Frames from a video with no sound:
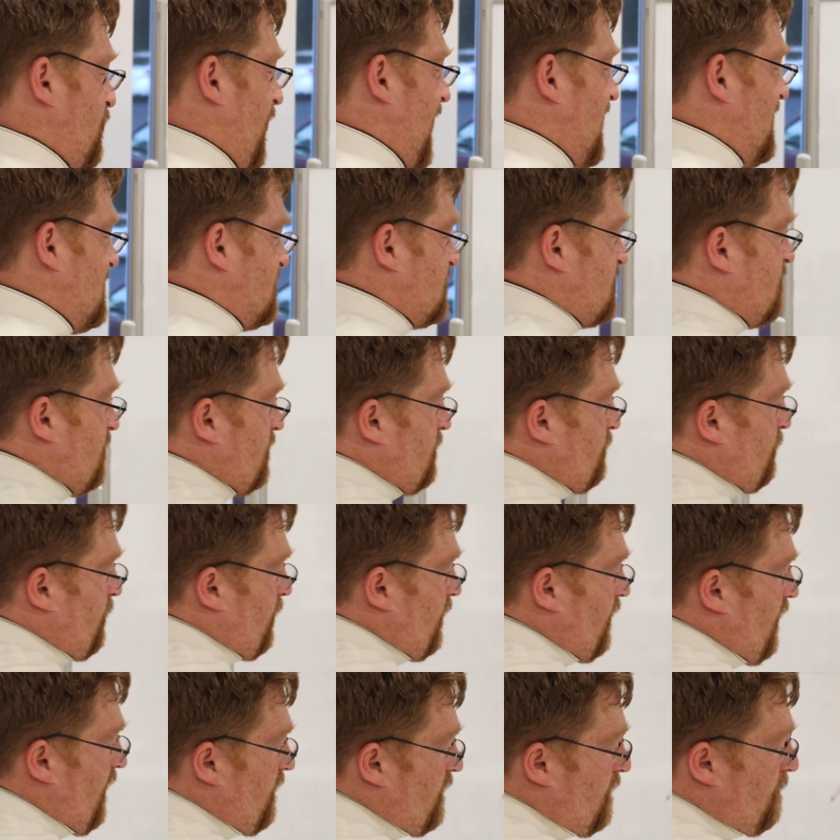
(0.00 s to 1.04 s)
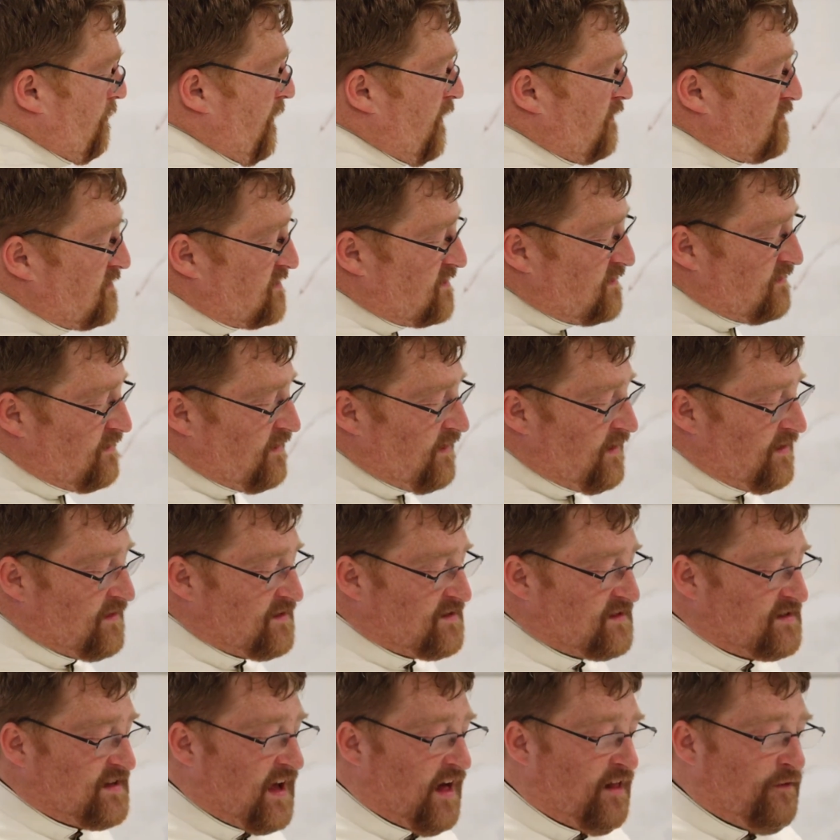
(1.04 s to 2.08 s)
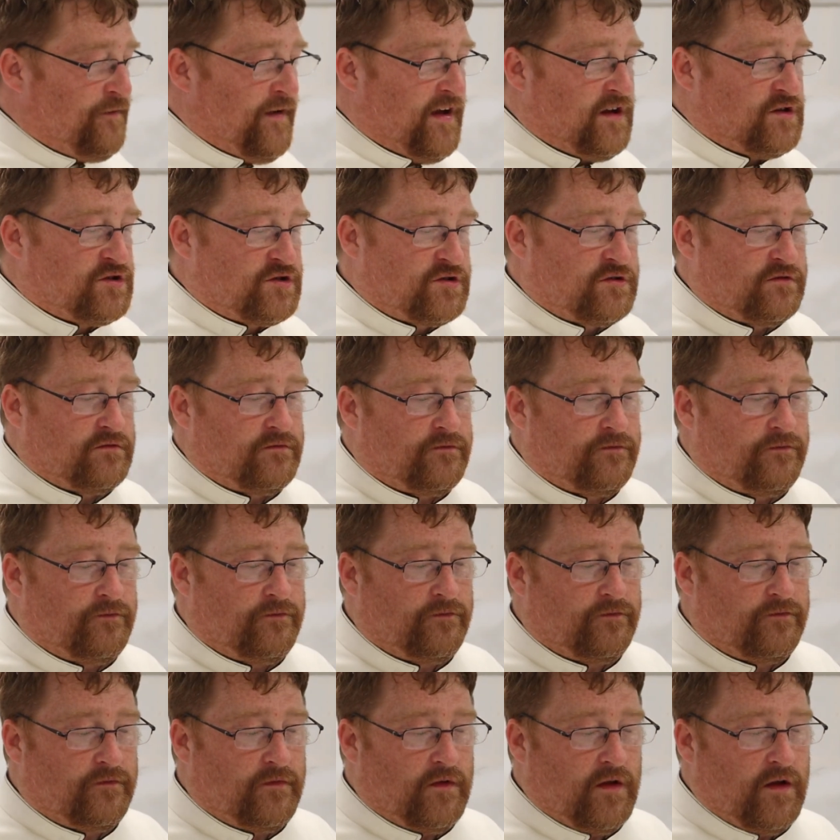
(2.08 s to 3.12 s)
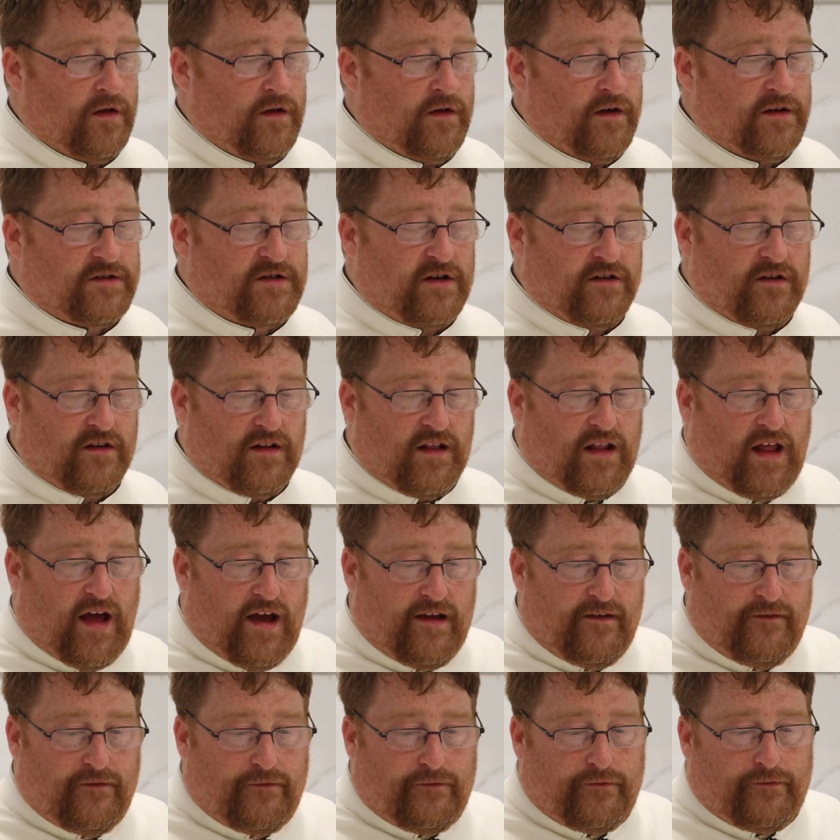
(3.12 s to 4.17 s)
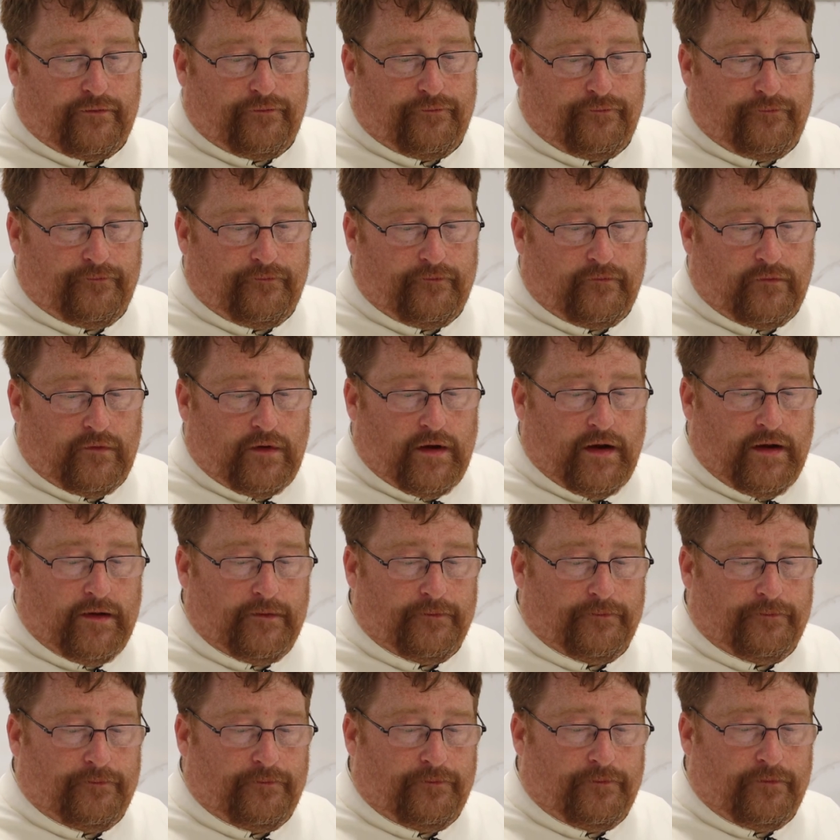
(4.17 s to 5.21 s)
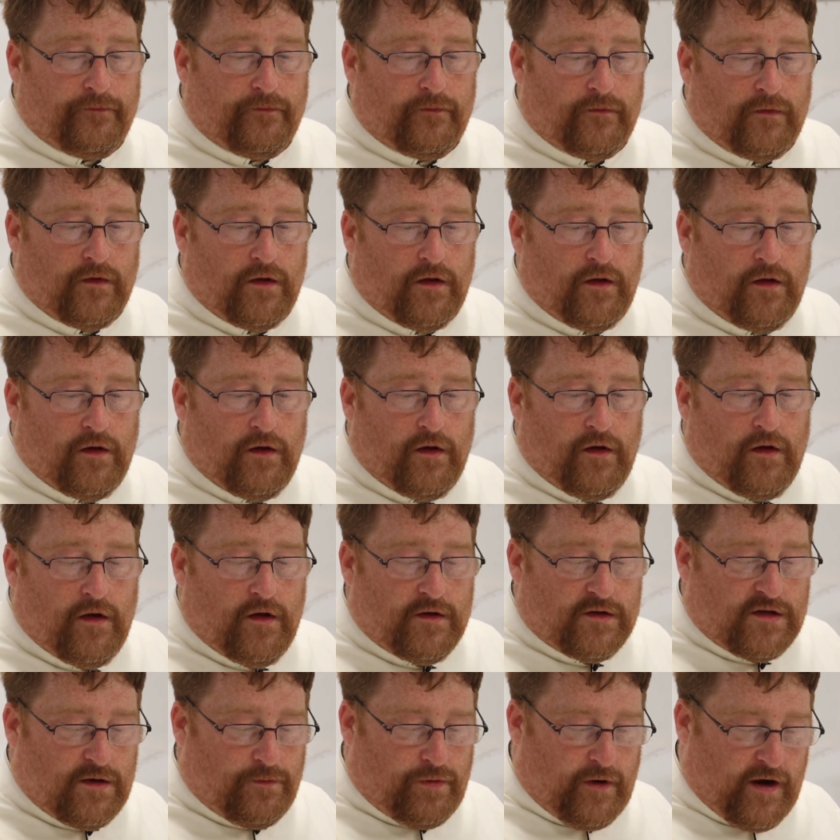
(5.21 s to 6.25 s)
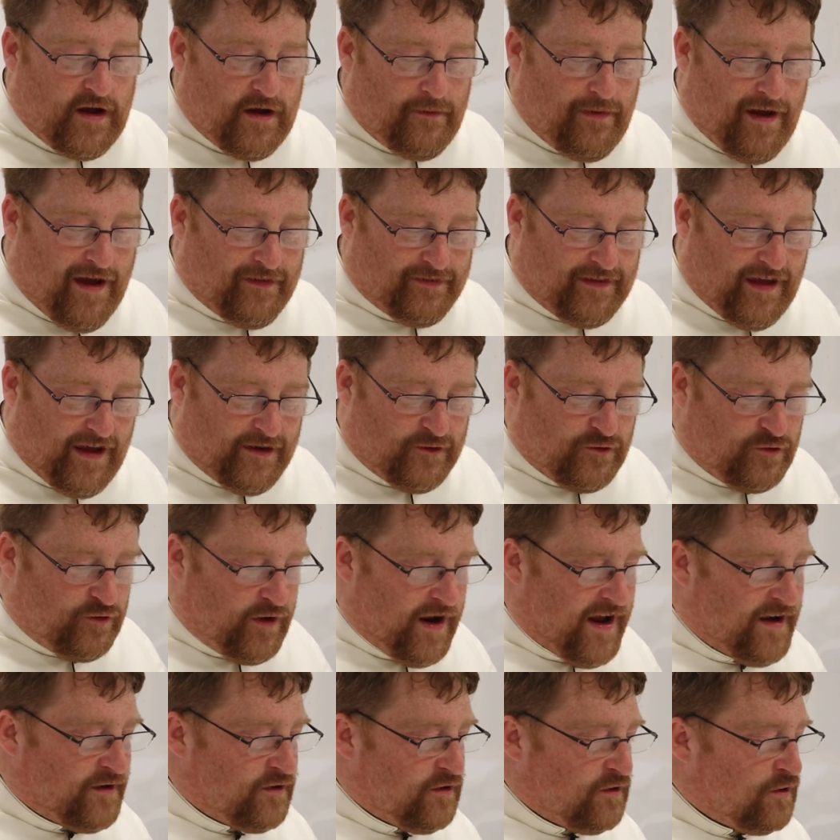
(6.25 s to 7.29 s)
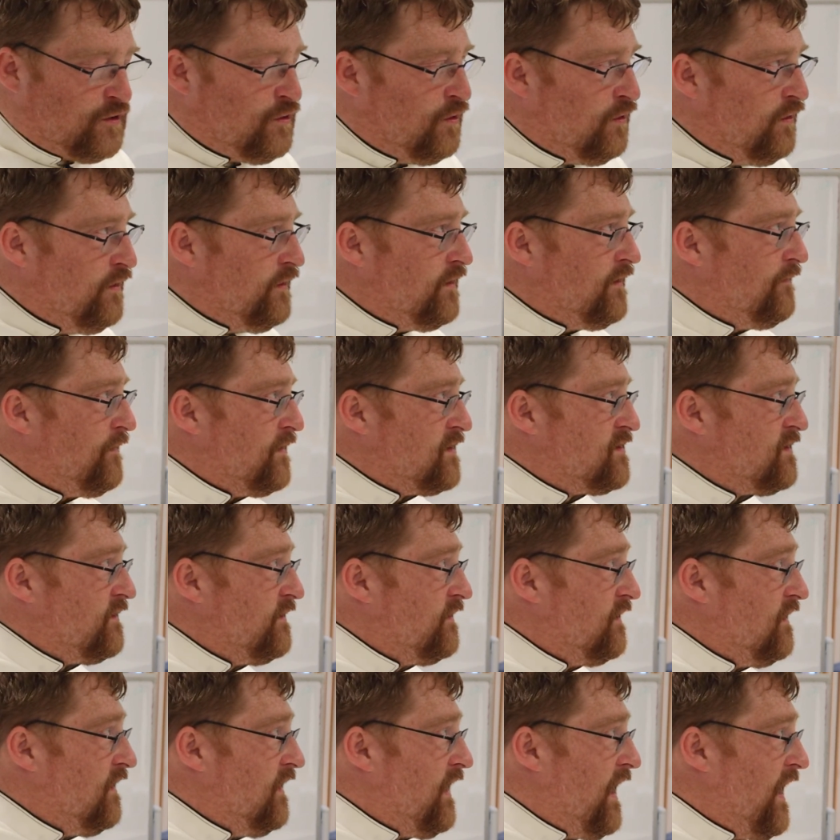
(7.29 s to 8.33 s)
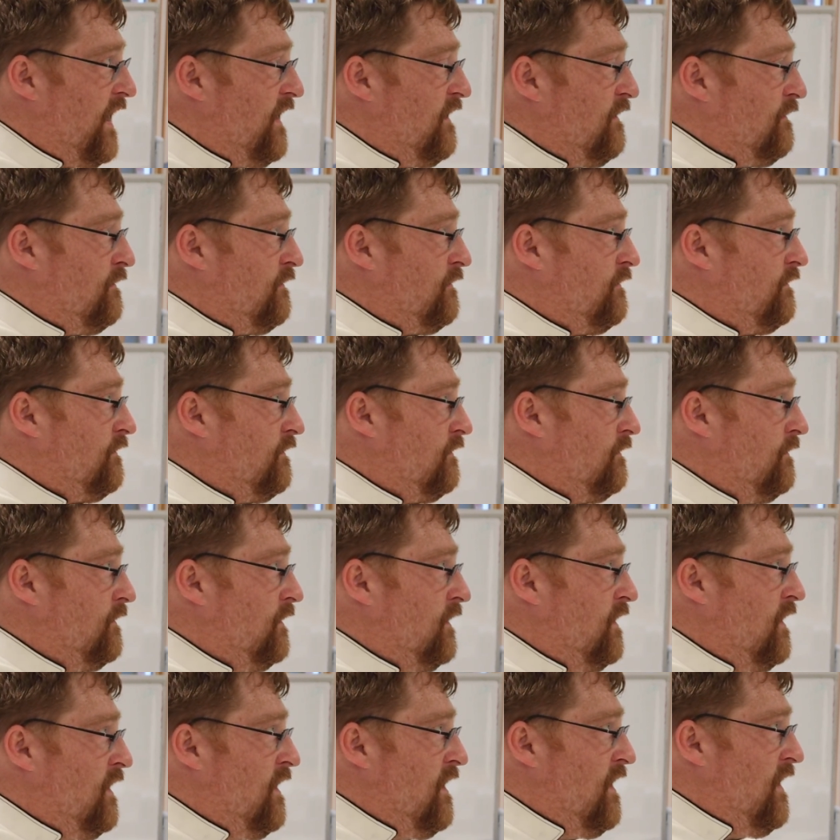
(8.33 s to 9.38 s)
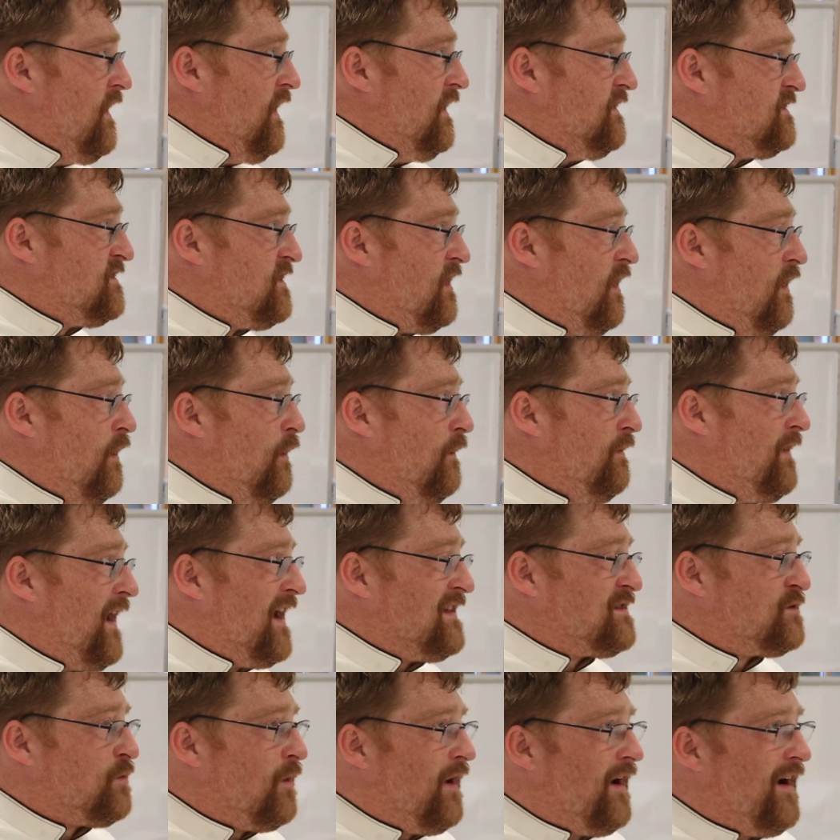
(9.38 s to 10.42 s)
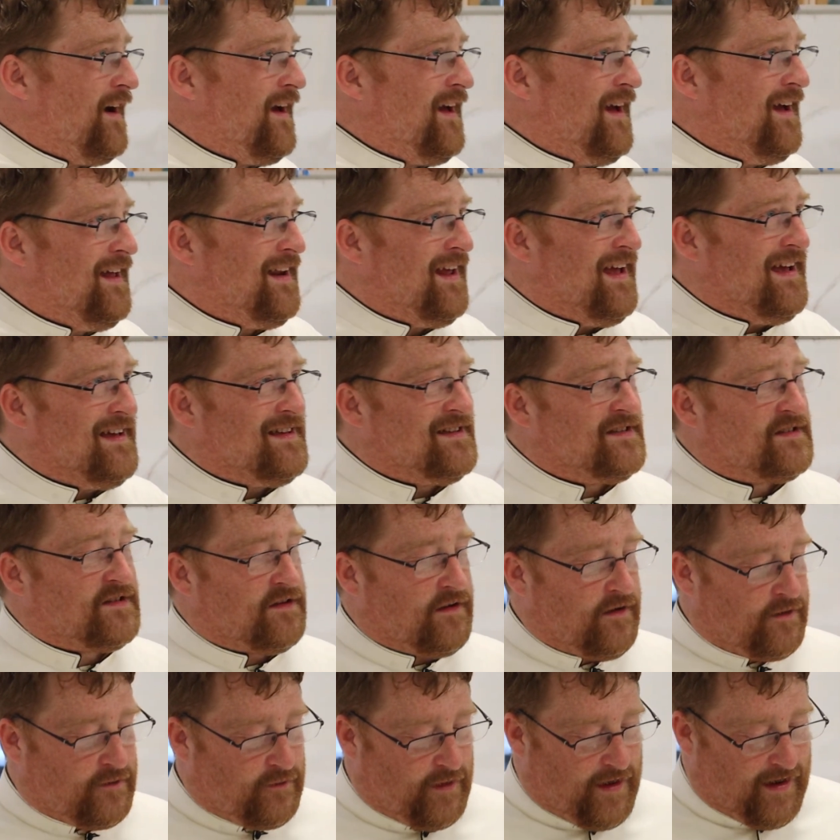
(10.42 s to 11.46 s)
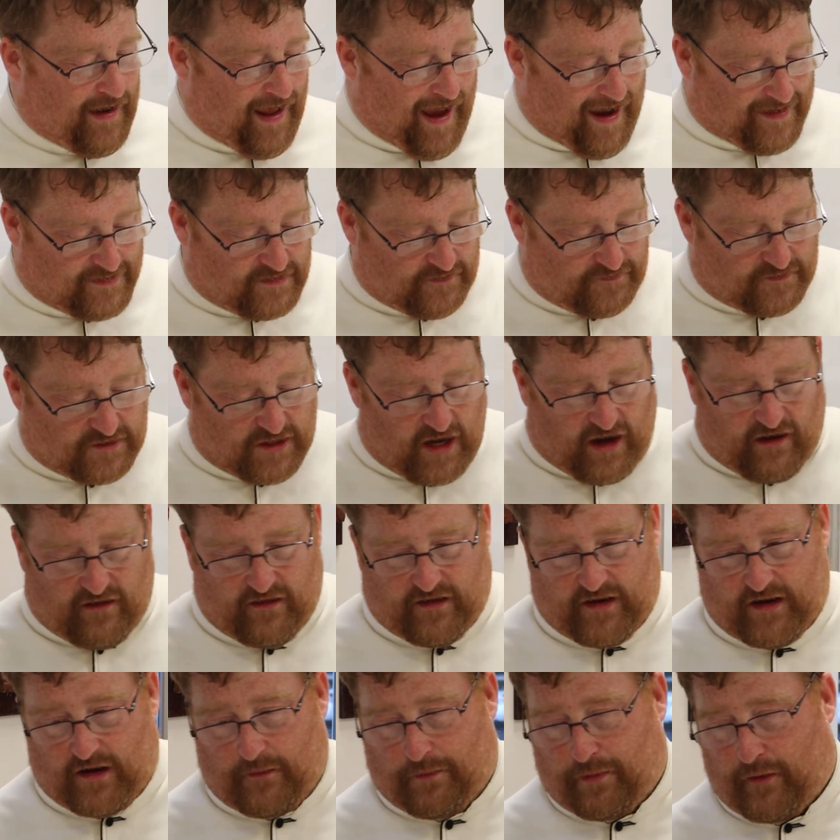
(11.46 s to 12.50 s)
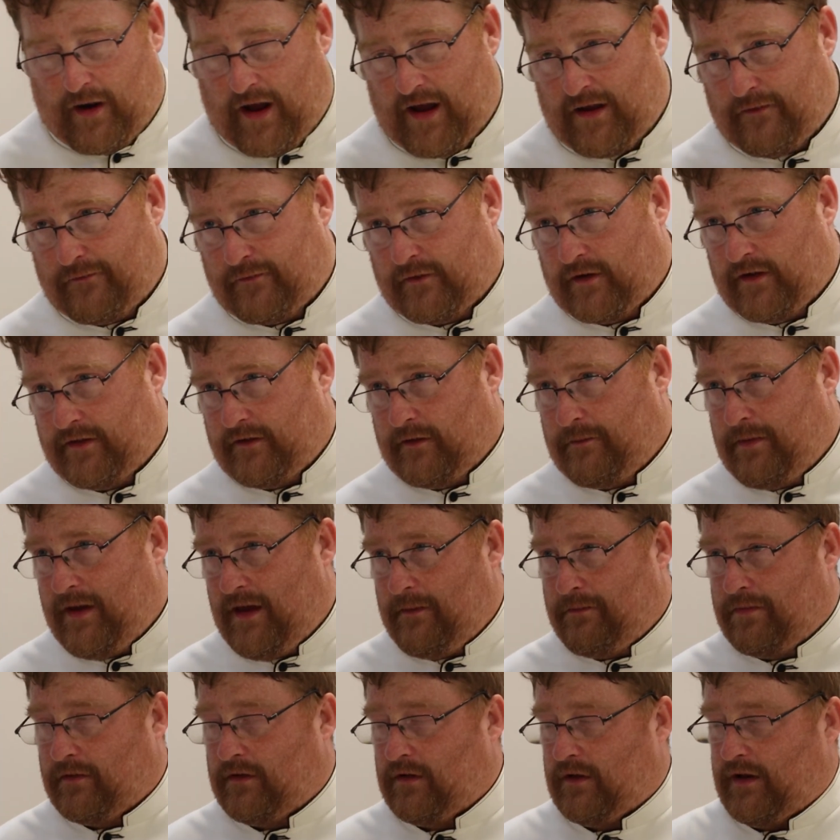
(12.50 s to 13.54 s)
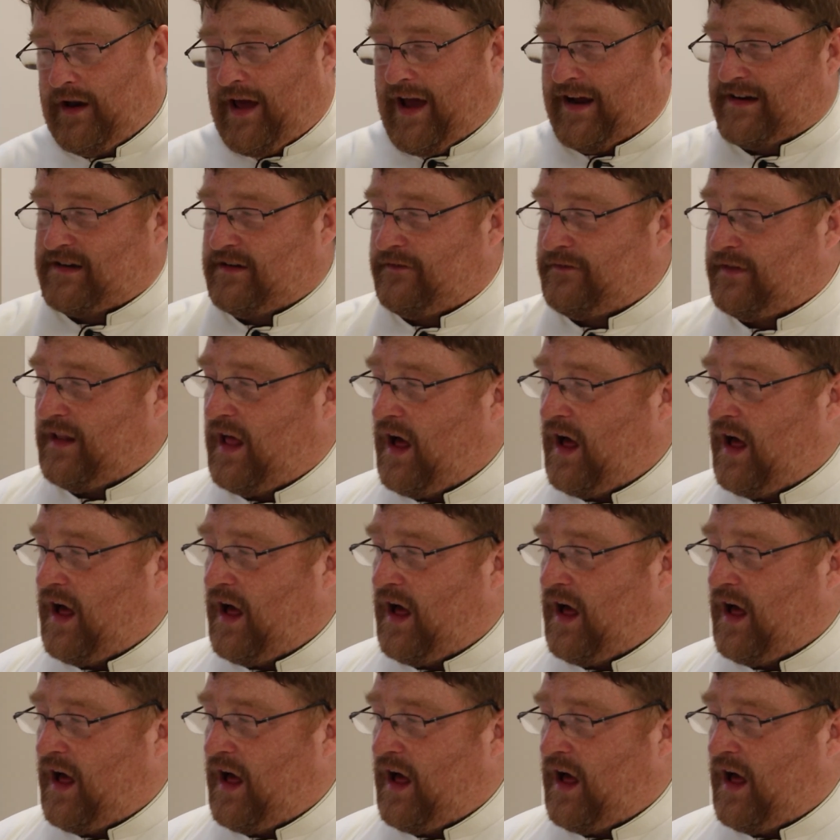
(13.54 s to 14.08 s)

greatest good for another person is salvation, eternal life, right? To bring about that greater good of eternal life. And so that's why it is a great act of charity to pray for other people, an act of